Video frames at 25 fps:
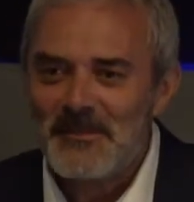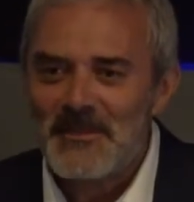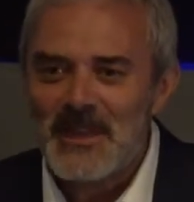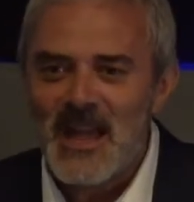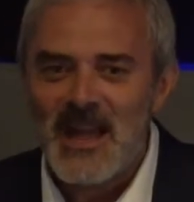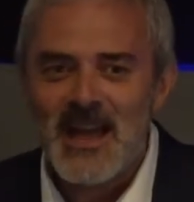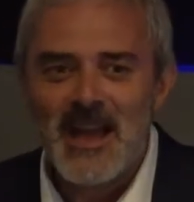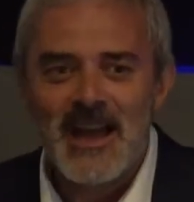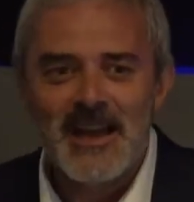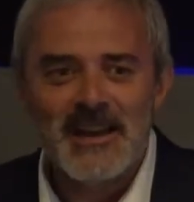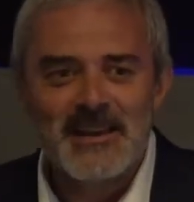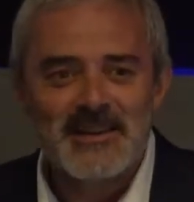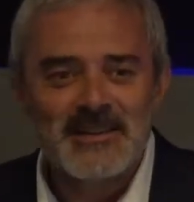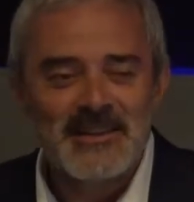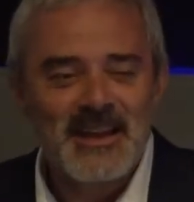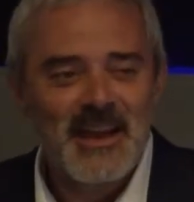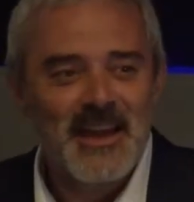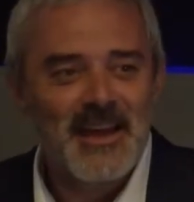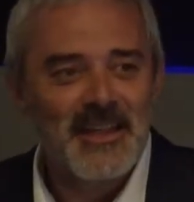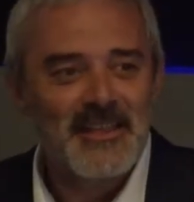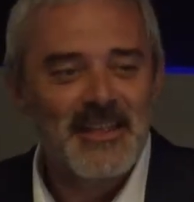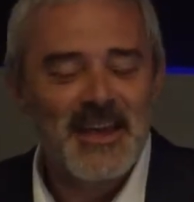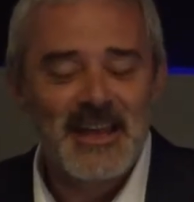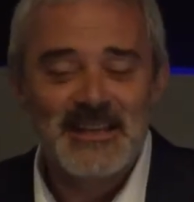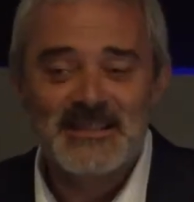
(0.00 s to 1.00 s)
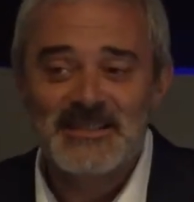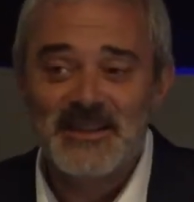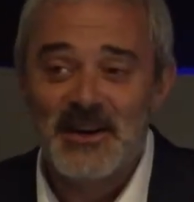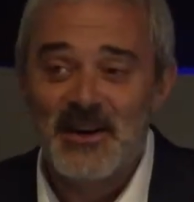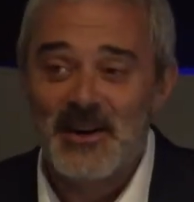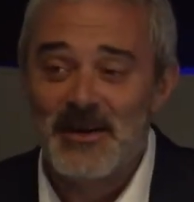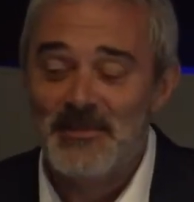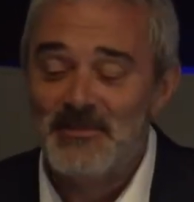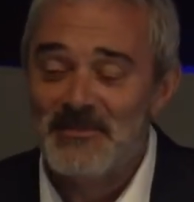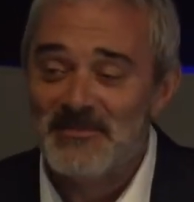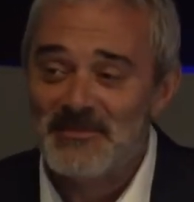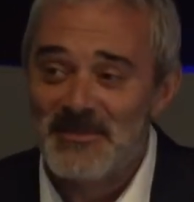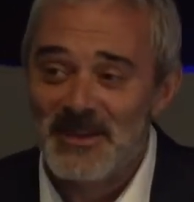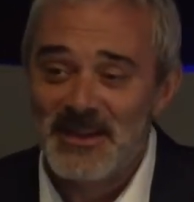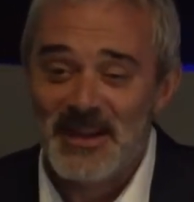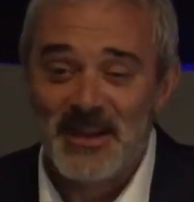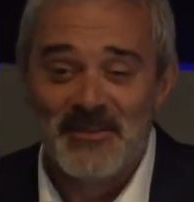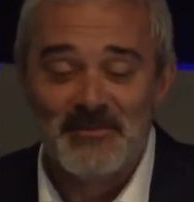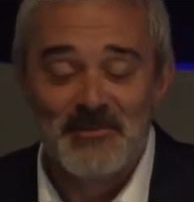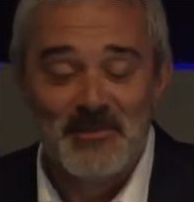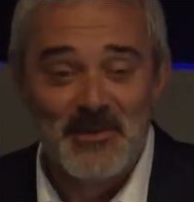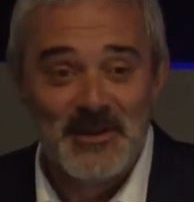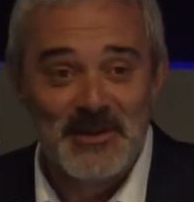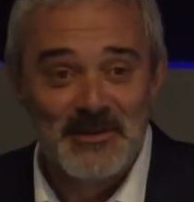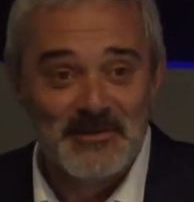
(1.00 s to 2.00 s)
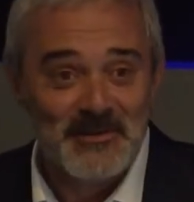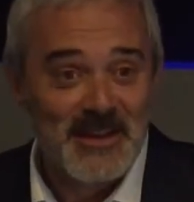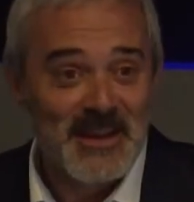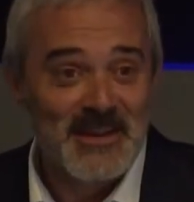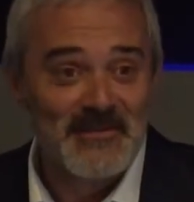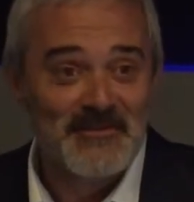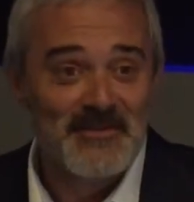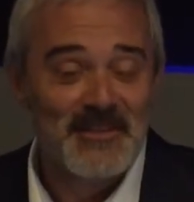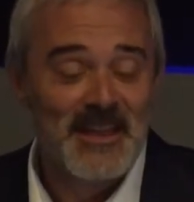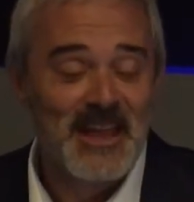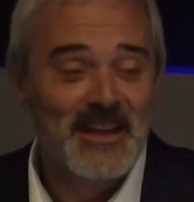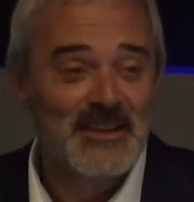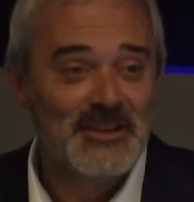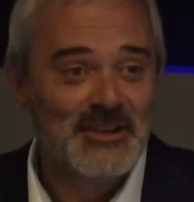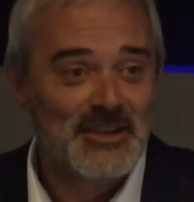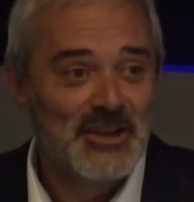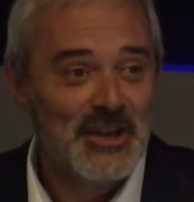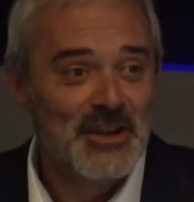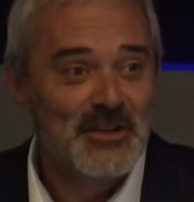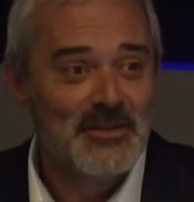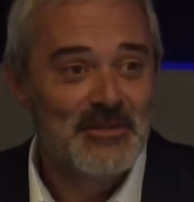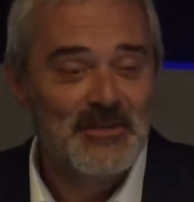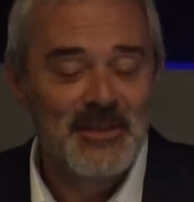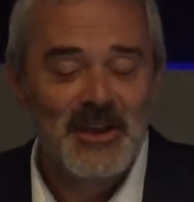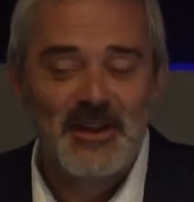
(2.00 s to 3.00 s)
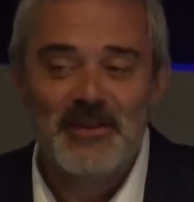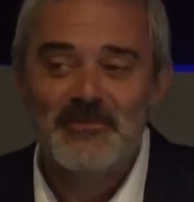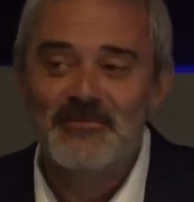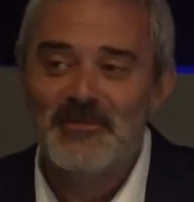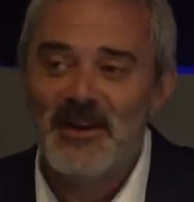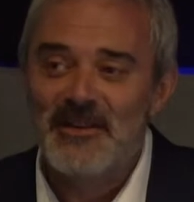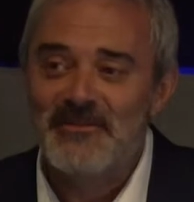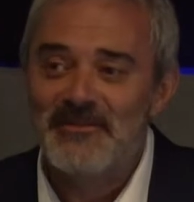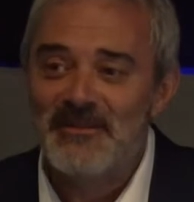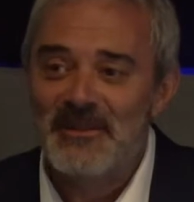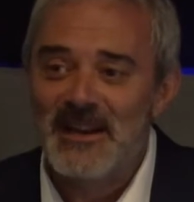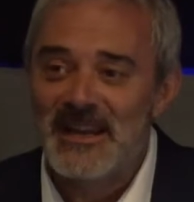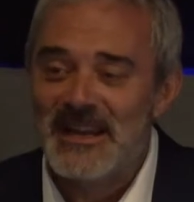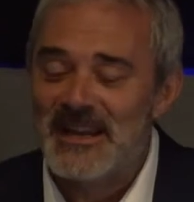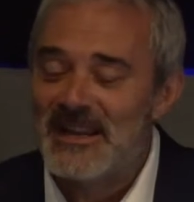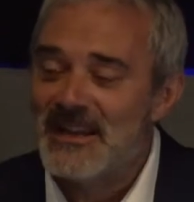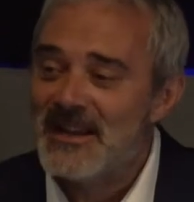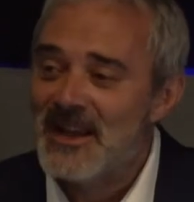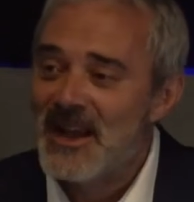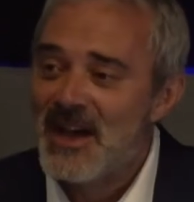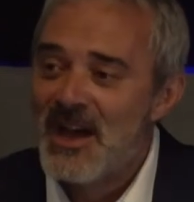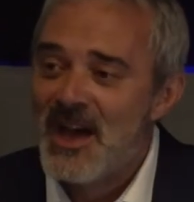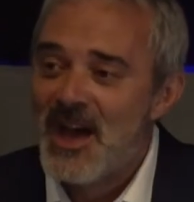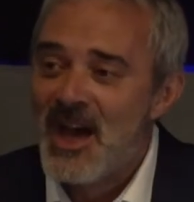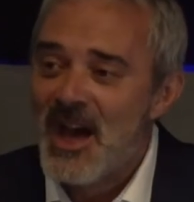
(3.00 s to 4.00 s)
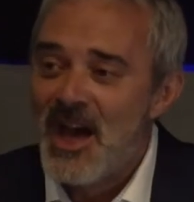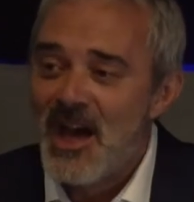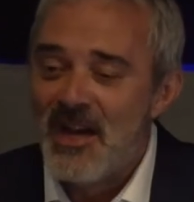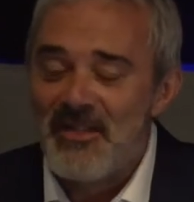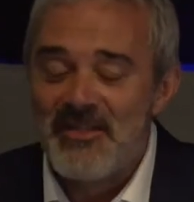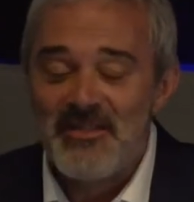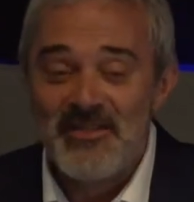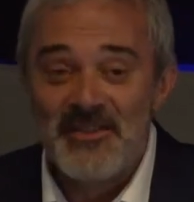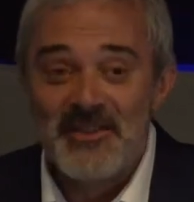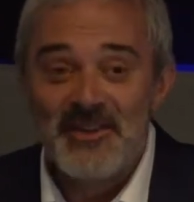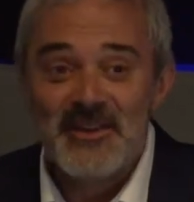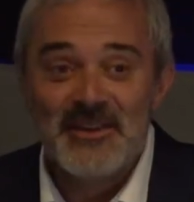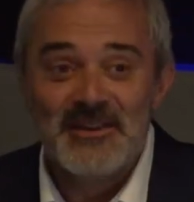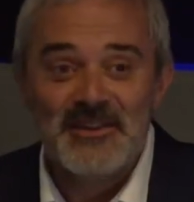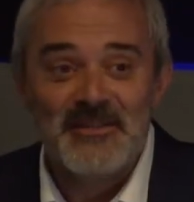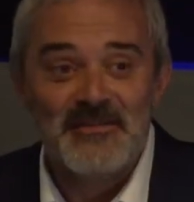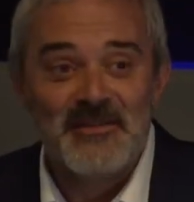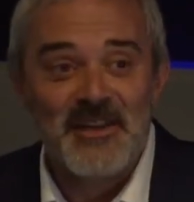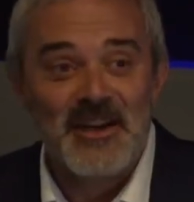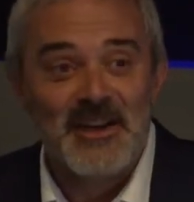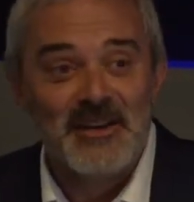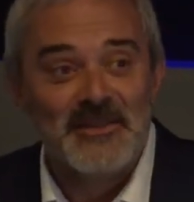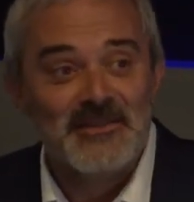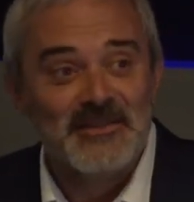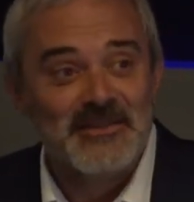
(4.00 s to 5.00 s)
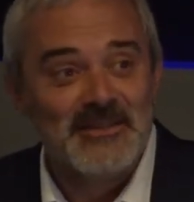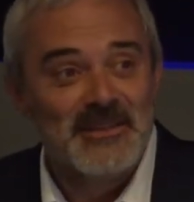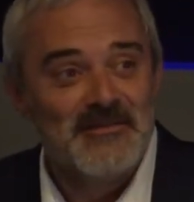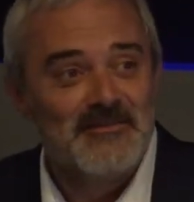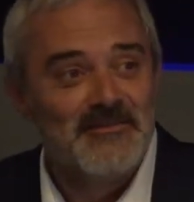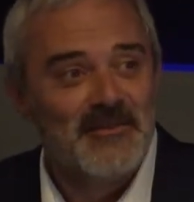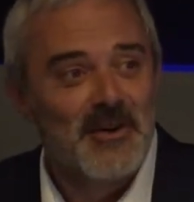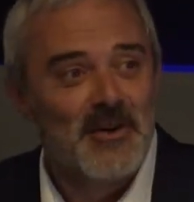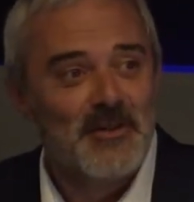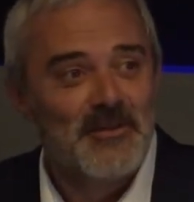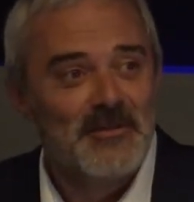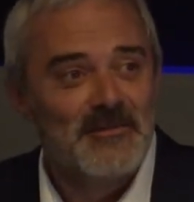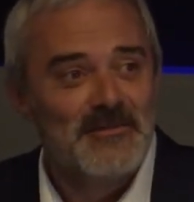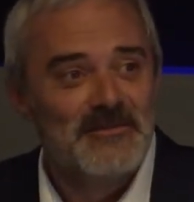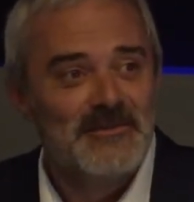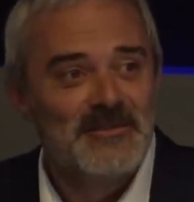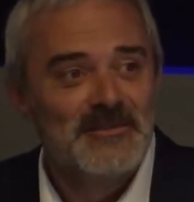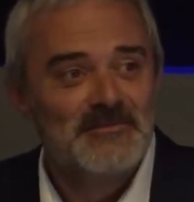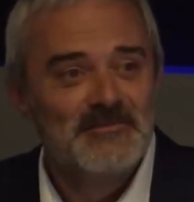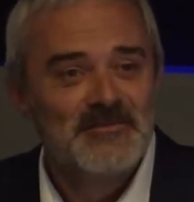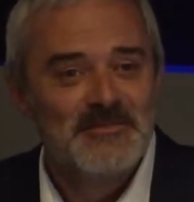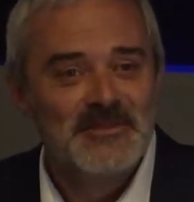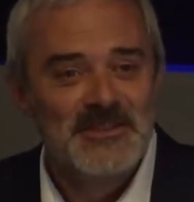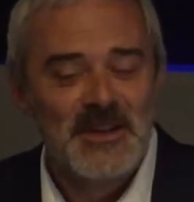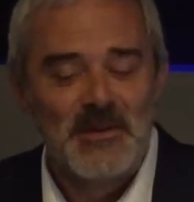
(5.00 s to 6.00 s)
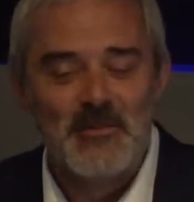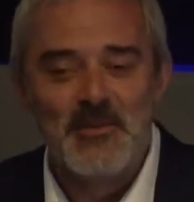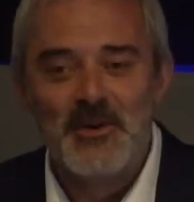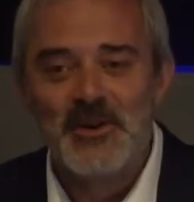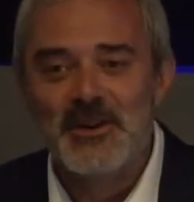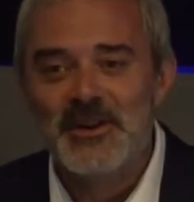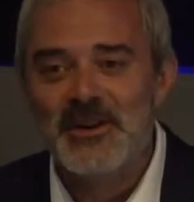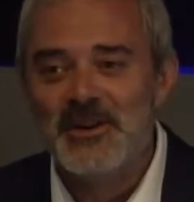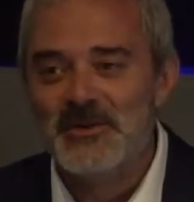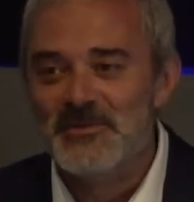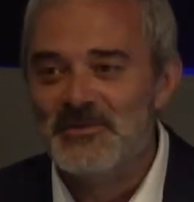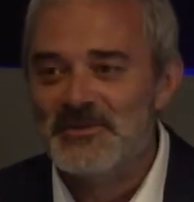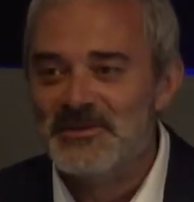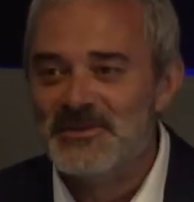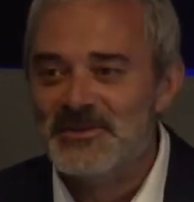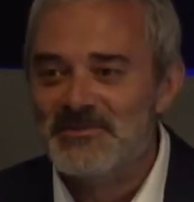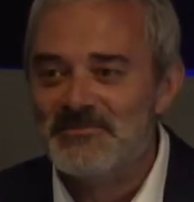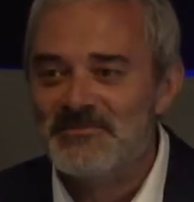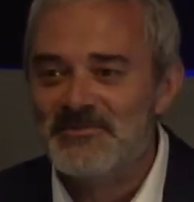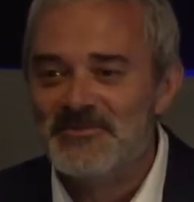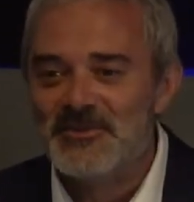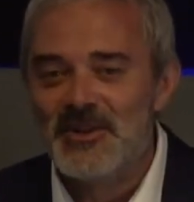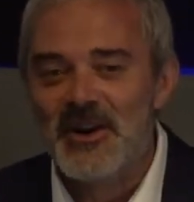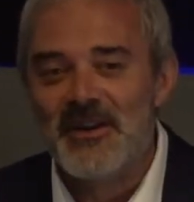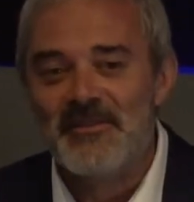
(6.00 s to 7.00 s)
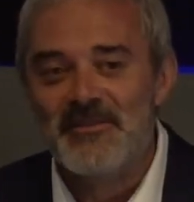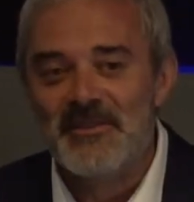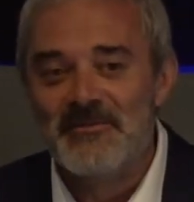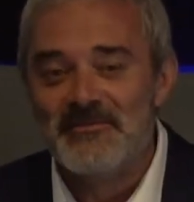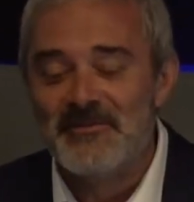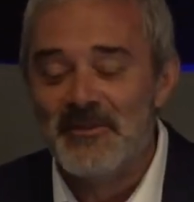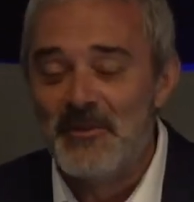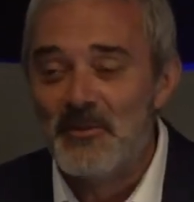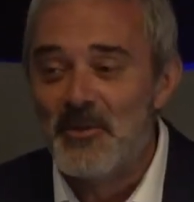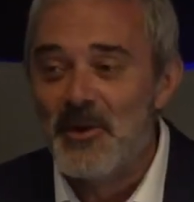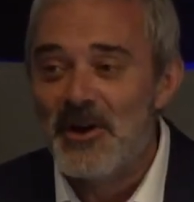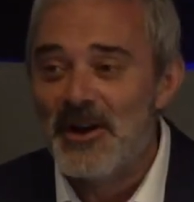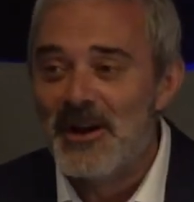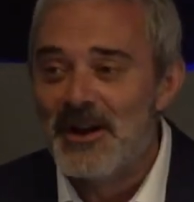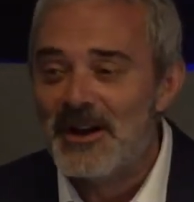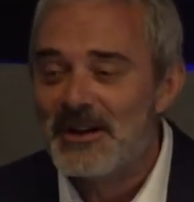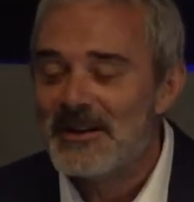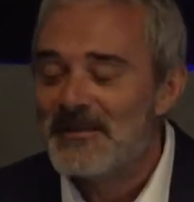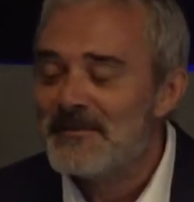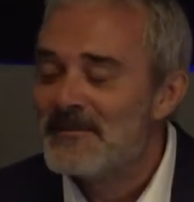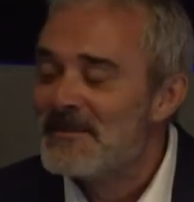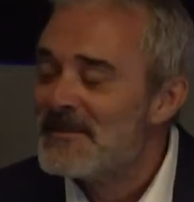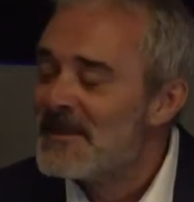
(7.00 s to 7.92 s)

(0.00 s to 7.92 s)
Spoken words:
And at that time, the government even then knew that roughly a third of those involved someone who was driving for work.